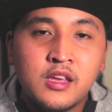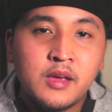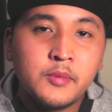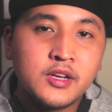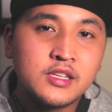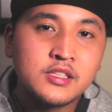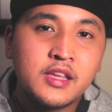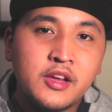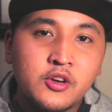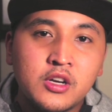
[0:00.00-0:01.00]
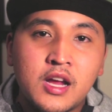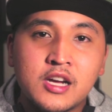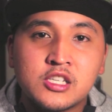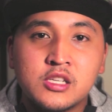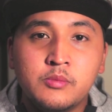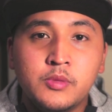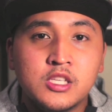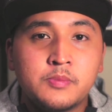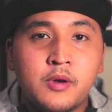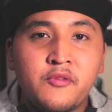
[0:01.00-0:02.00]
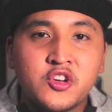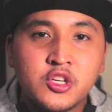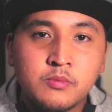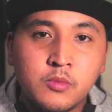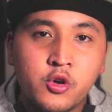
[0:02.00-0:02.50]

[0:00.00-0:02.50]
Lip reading: And because of that, you're going to actually be spearfishing more.